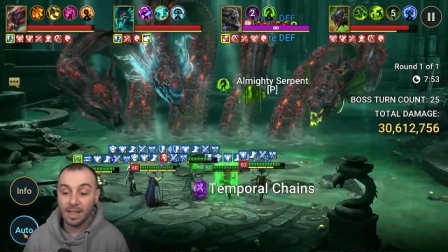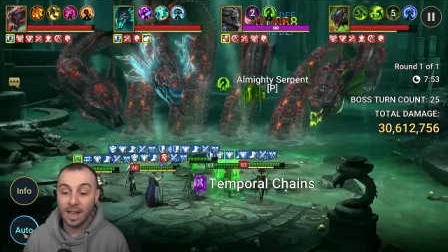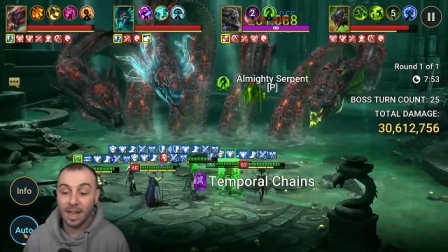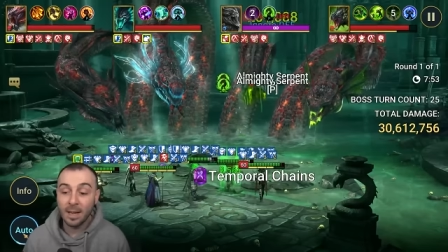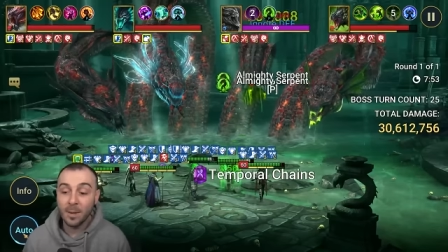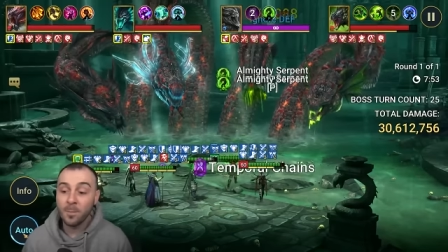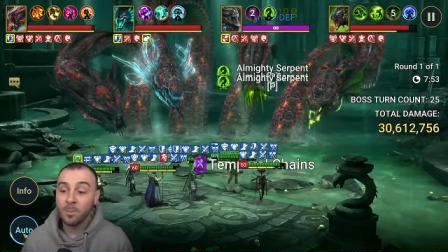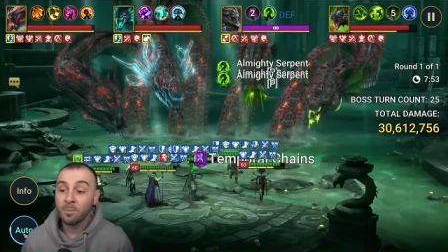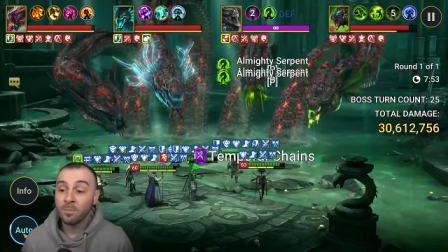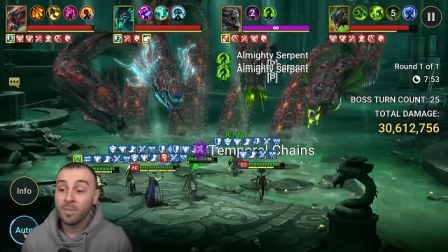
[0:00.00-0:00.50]

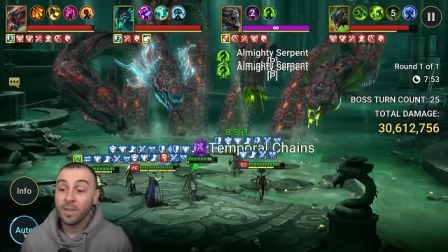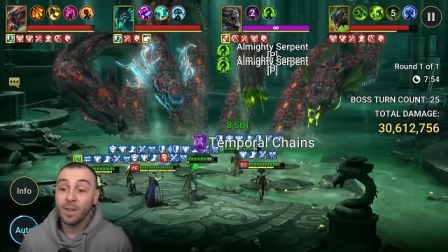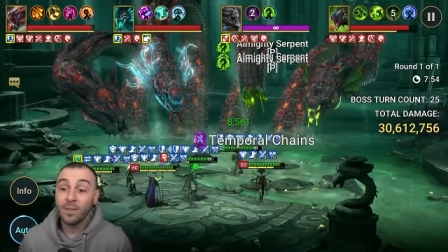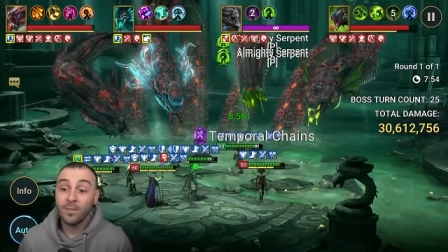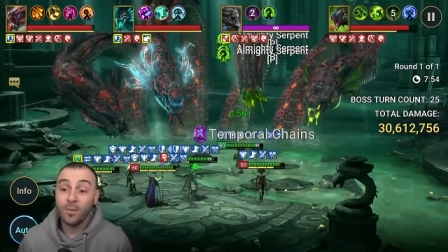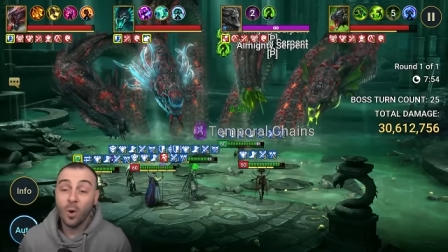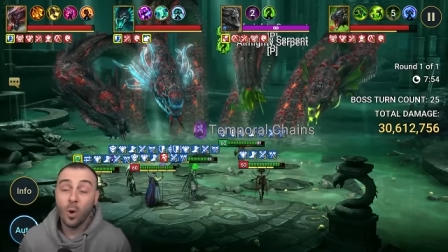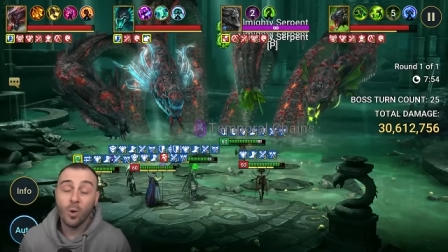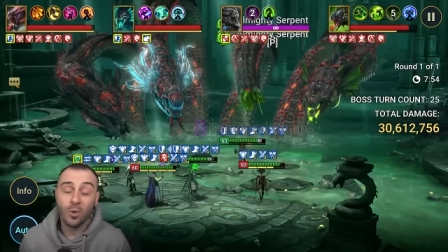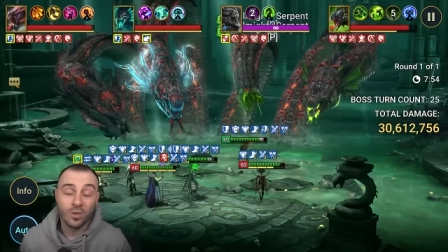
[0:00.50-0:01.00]
And
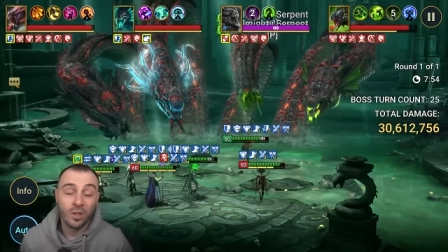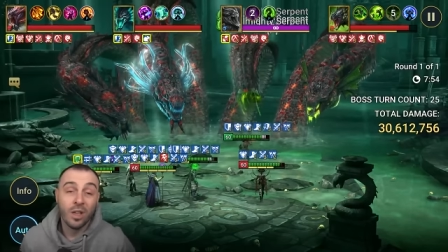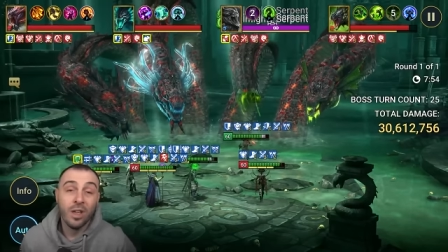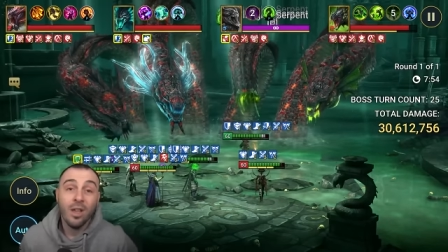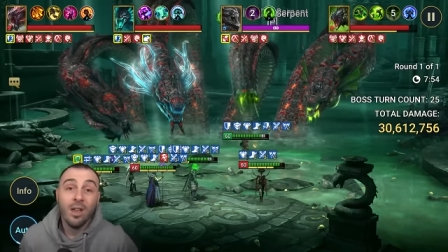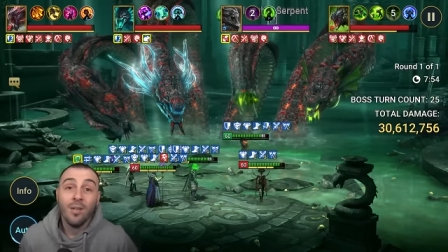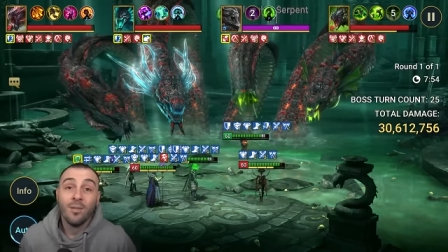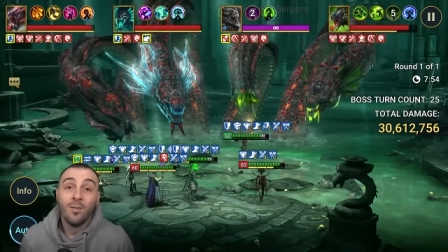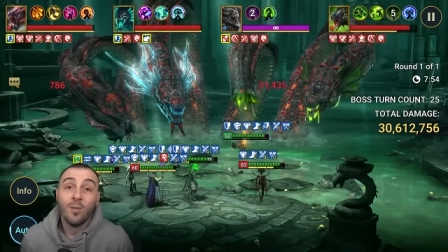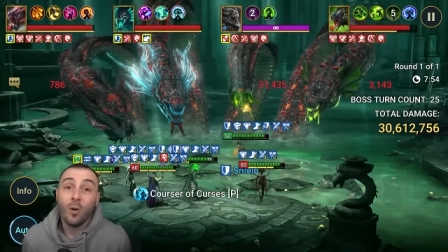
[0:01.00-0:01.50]
of course,
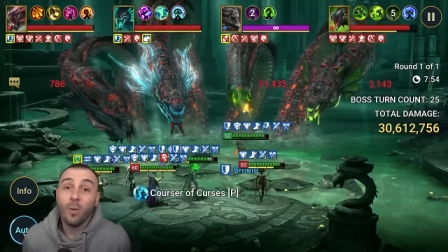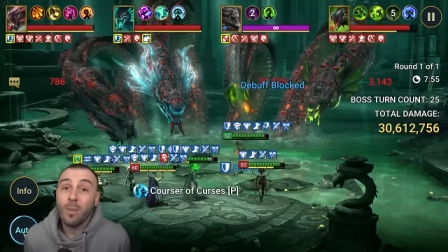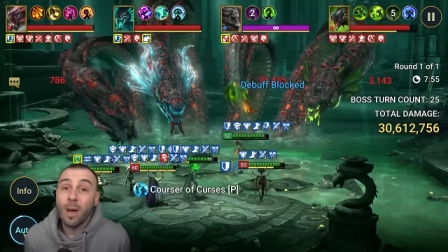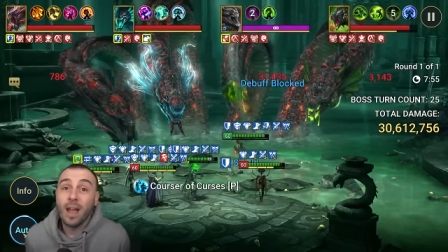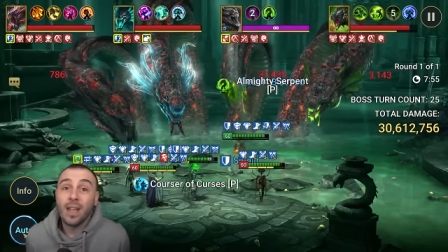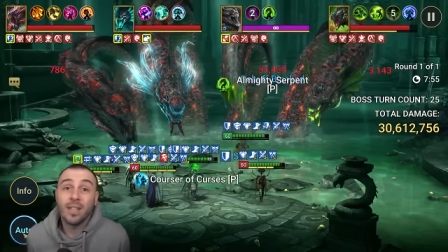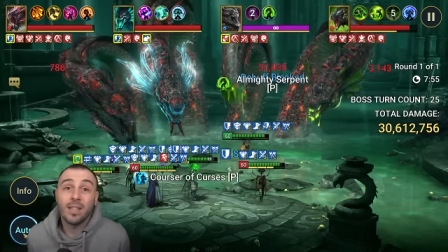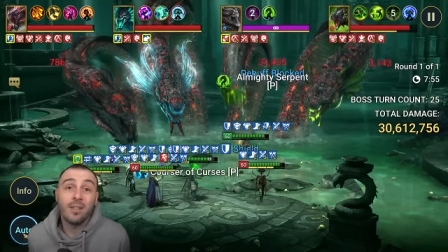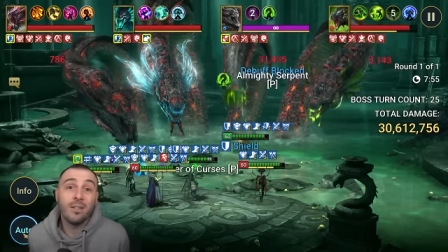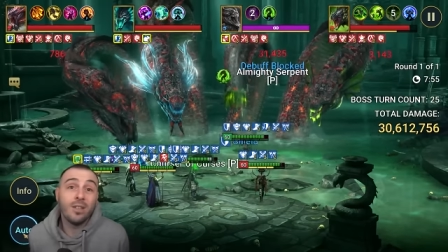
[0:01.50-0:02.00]
for
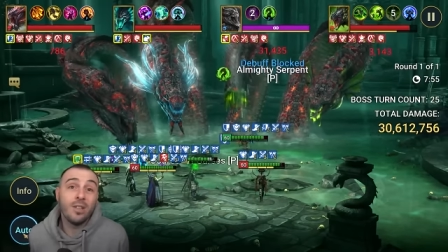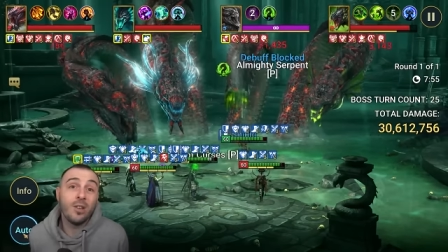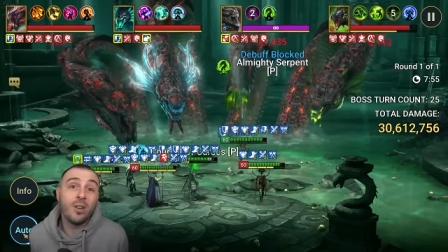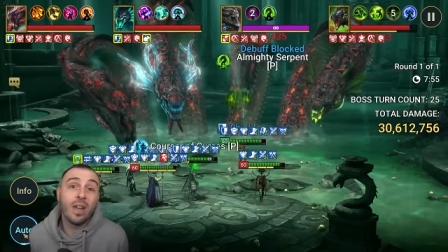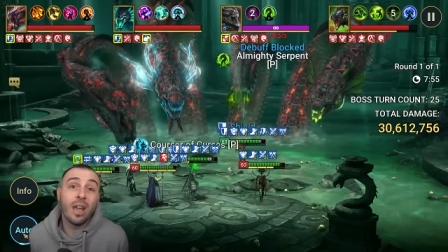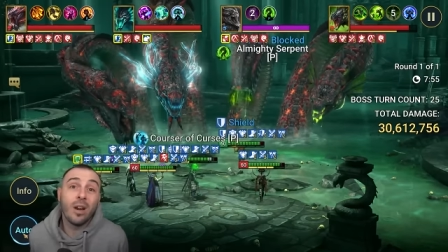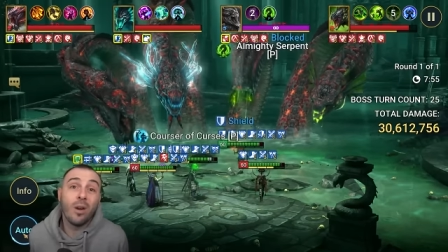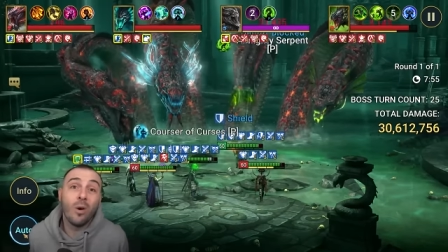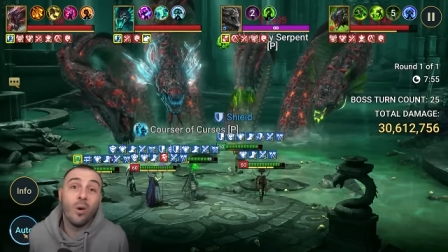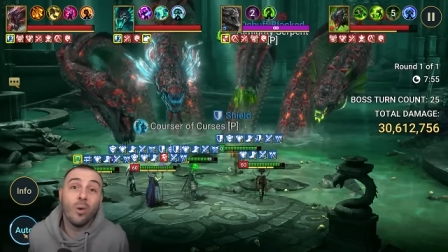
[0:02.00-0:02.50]
masteries, you
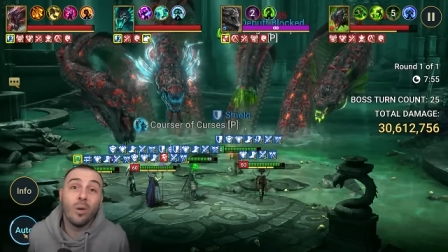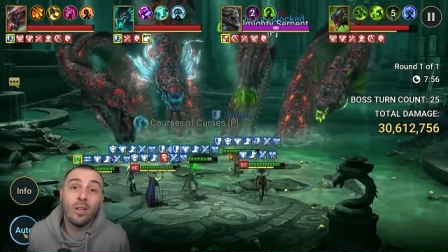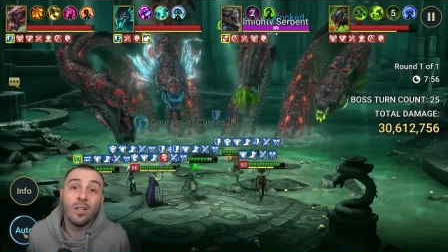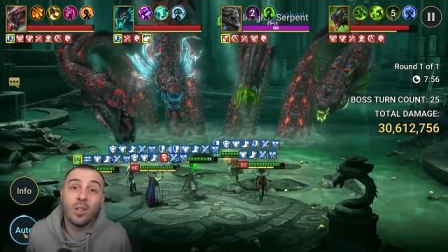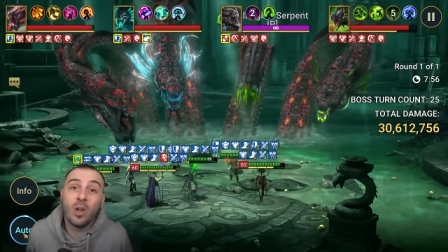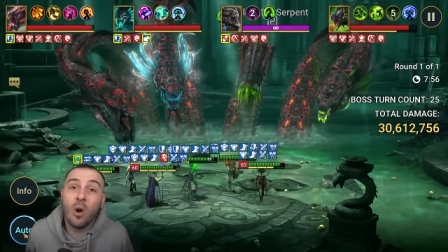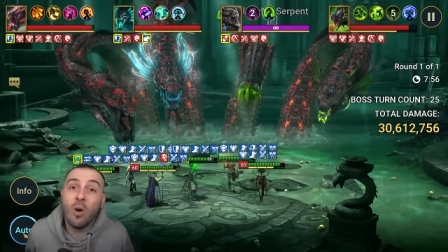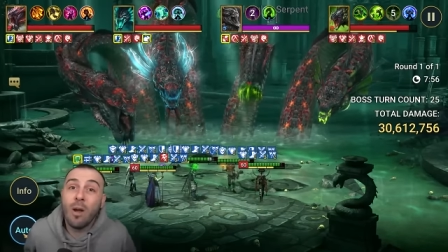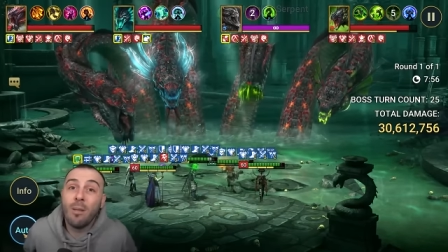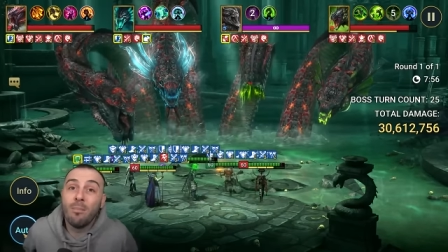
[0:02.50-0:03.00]
can always
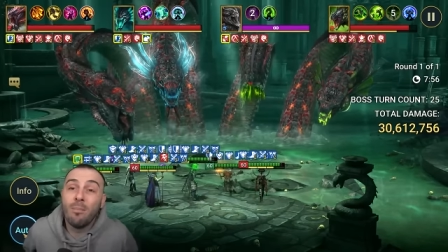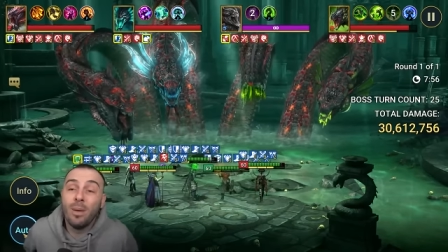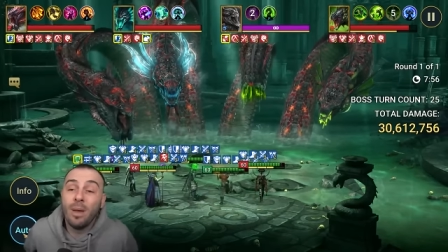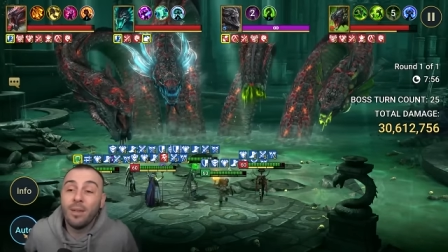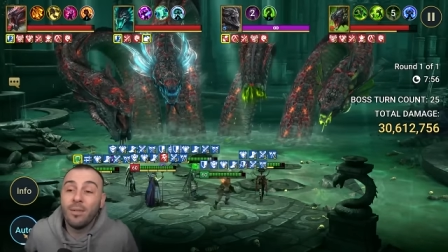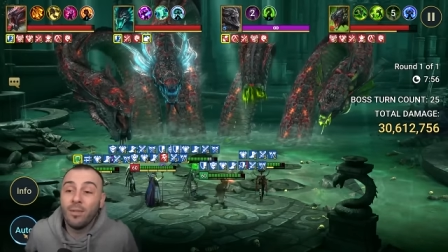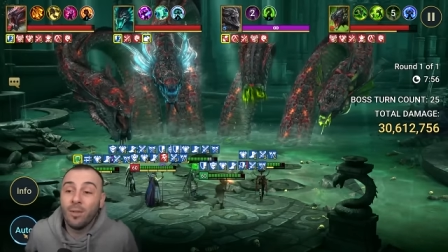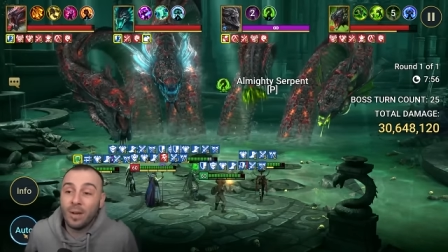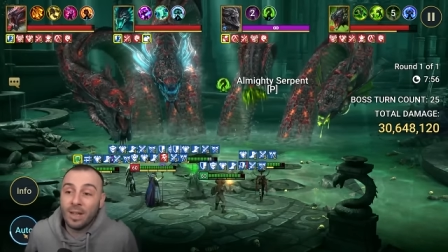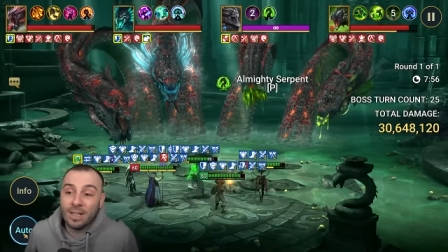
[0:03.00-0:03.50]
go and
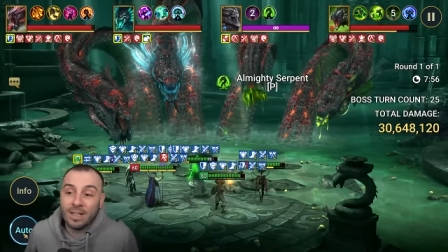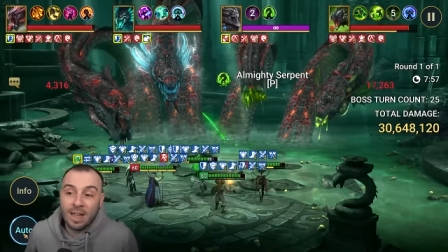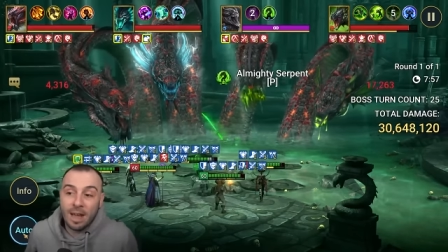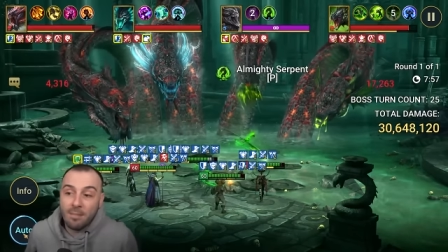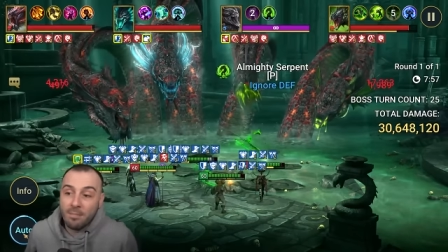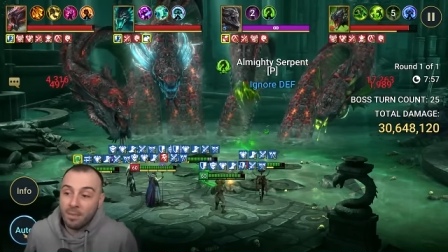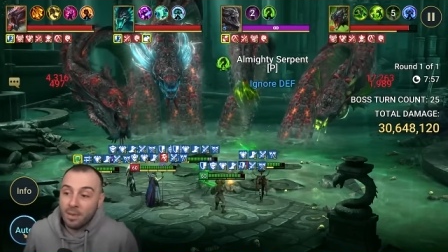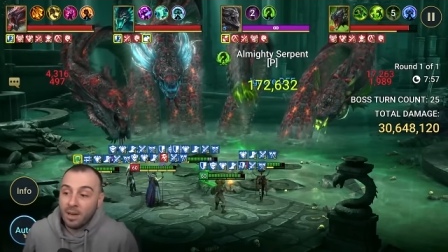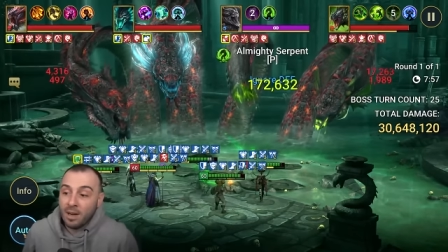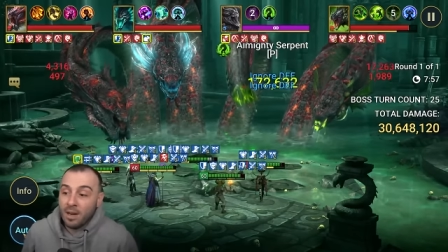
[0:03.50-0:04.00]
pick, for
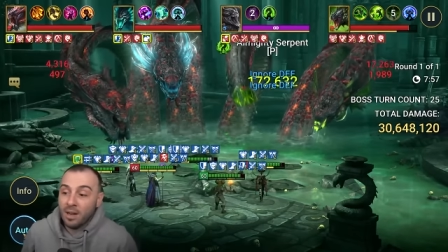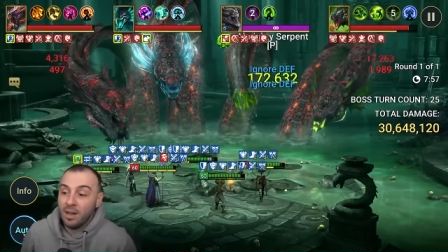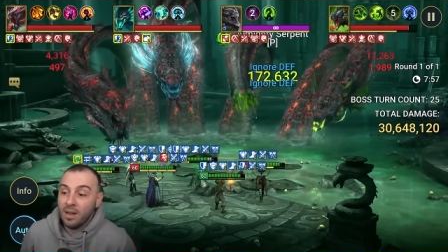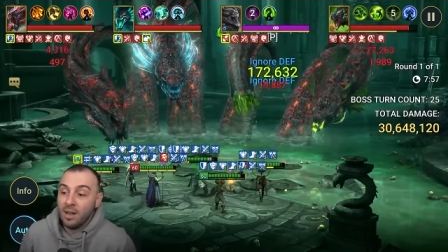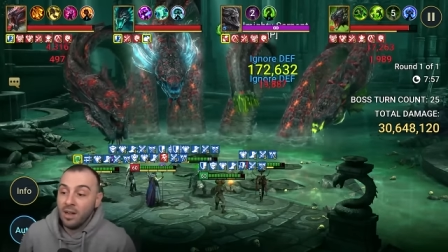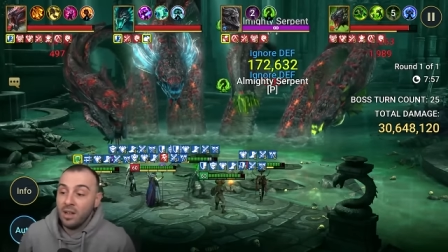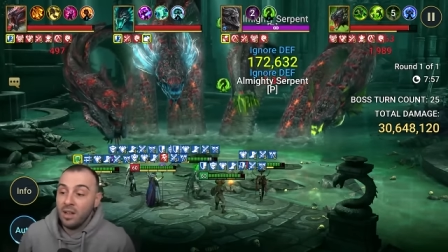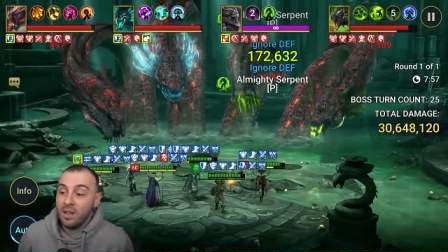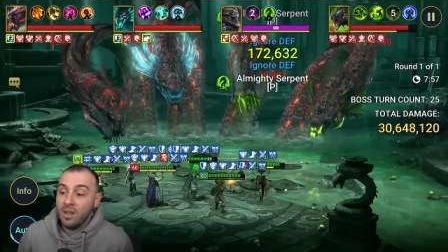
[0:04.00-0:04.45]
example, a,